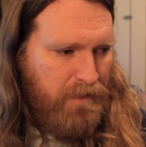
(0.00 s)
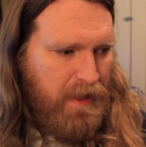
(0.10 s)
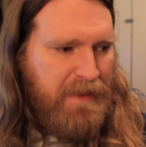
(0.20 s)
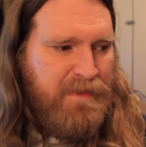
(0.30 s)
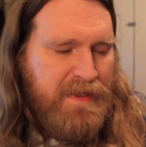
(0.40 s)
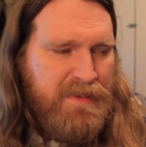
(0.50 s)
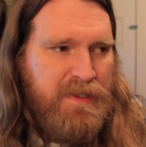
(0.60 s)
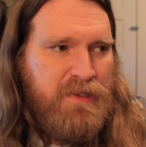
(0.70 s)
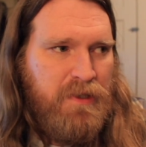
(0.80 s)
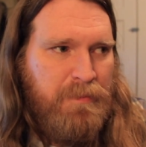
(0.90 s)
this
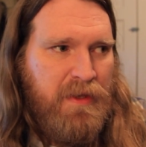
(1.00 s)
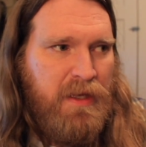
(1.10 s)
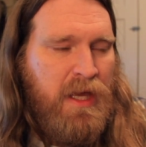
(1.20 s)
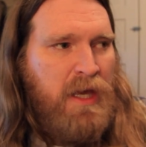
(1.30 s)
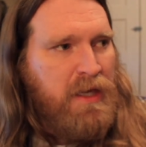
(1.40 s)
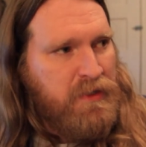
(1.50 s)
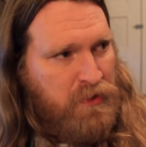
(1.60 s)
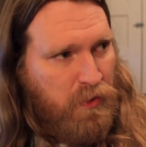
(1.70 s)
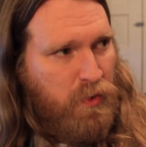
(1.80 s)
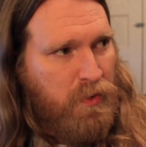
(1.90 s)
is something,
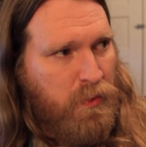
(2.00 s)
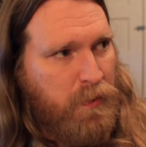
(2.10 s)
so